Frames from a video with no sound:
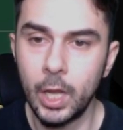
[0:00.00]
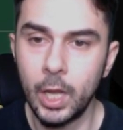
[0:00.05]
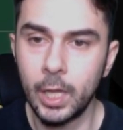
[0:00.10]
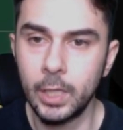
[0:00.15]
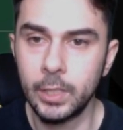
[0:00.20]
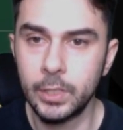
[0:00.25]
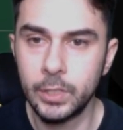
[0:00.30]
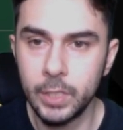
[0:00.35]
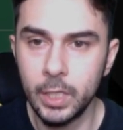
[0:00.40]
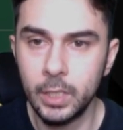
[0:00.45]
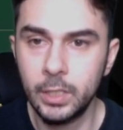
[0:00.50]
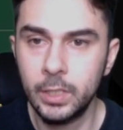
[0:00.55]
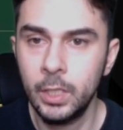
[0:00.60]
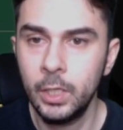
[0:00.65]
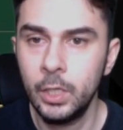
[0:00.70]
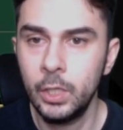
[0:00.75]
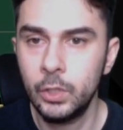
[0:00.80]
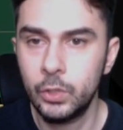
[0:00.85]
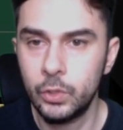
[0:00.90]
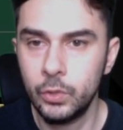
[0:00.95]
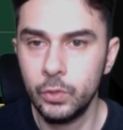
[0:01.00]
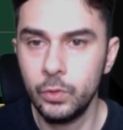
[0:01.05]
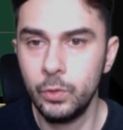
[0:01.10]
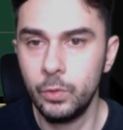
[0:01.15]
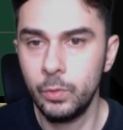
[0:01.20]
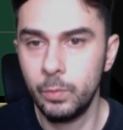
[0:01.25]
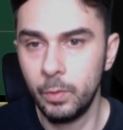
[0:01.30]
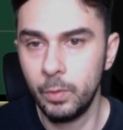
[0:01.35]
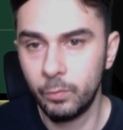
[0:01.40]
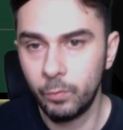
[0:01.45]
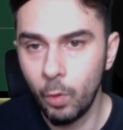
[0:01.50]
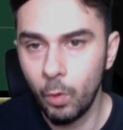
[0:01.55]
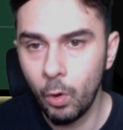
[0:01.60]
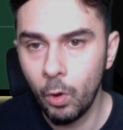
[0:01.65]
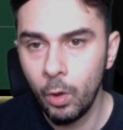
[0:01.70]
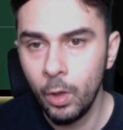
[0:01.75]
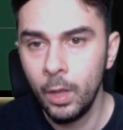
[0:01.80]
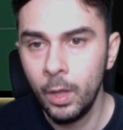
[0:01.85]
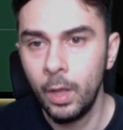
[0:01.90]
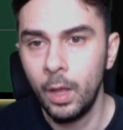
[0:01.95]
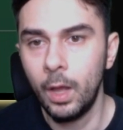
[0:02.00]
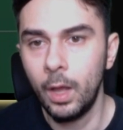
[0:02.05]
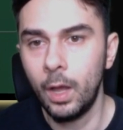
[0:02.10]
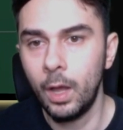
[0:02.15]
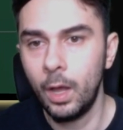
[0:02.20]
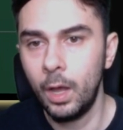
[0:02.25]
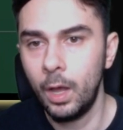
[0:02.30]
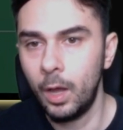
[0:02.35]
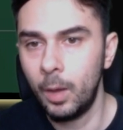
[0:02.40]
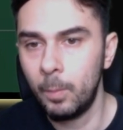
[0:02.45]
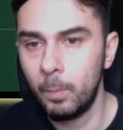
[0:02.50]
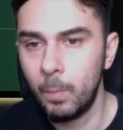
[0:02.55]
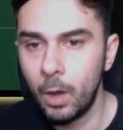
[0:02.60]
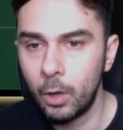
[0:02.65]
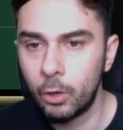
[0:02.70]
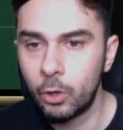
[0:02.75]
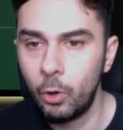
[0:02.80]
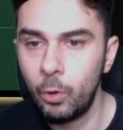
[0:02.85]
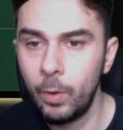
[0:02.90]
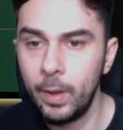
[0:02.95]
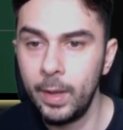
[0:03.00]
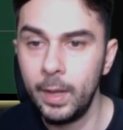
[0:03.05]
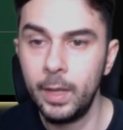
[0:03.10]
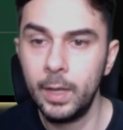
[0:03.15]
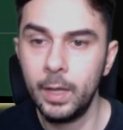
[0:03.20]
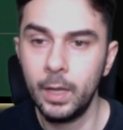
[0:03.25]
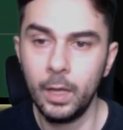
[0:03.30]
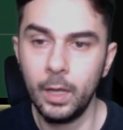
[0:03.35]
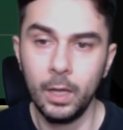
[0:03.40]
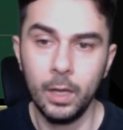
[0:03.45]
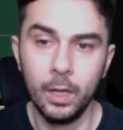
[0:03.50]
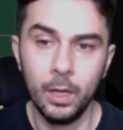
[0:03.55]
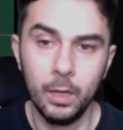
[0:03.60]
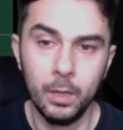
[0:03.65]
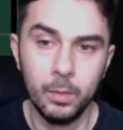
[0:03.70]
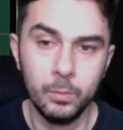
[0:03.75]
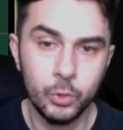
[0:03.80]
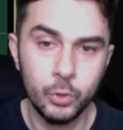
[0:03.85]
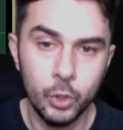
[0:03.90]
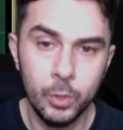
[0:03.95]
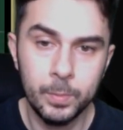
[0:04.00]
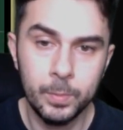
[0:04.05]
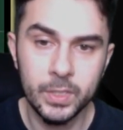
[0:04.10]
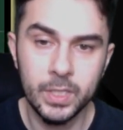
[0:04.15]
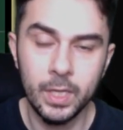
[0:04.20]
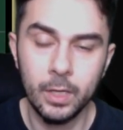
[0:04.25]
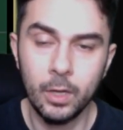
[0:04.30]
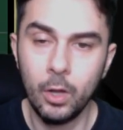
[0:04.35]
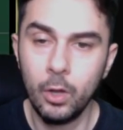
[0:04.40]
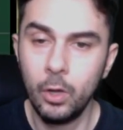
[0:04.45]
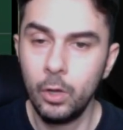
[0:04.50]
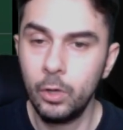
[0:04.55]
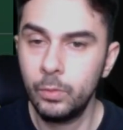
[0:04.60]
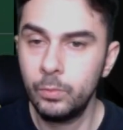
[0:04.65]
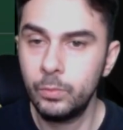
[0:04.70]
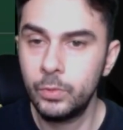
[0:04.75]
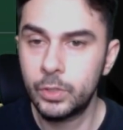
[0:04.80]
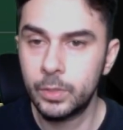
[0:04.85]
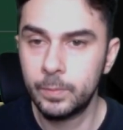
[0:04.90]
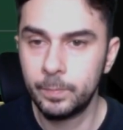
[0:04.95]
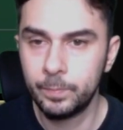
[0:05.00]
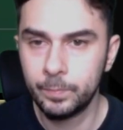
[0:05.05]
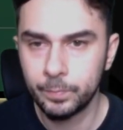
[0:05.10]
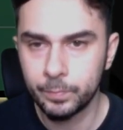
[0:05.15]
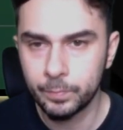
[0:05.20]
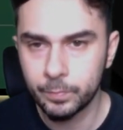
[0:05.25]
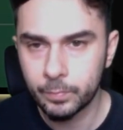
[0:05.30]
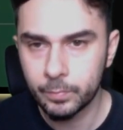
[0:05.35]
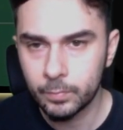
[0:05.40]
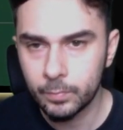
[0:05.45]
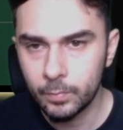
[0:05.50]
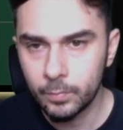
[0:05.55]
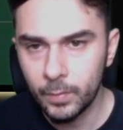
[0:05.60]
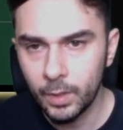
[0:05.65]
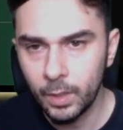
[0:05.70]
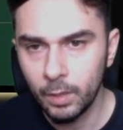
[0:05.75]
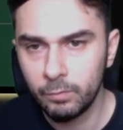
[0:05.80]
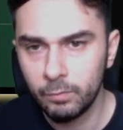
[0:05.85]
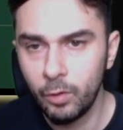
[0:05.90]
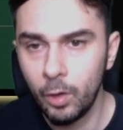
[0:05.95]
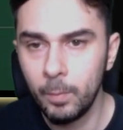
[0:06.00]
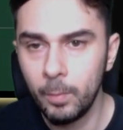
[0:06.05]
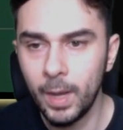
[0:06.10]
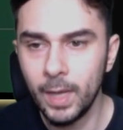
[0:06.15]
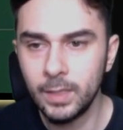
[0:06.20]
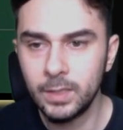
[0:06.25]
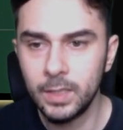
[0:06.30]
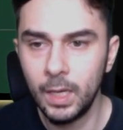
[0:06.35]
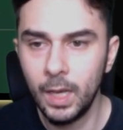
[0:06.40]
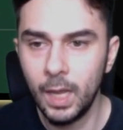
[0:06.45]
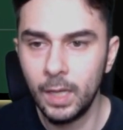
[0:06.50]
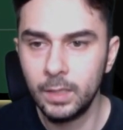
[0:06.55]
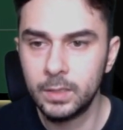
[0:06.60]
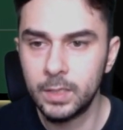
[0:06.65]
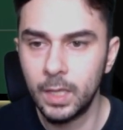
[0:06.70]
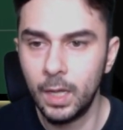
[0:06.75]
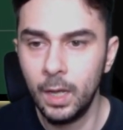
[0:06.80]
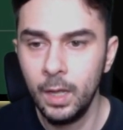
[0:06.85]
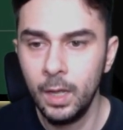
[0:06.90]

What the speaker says: I said to you before. Marco here, 2% owned from Atalanta.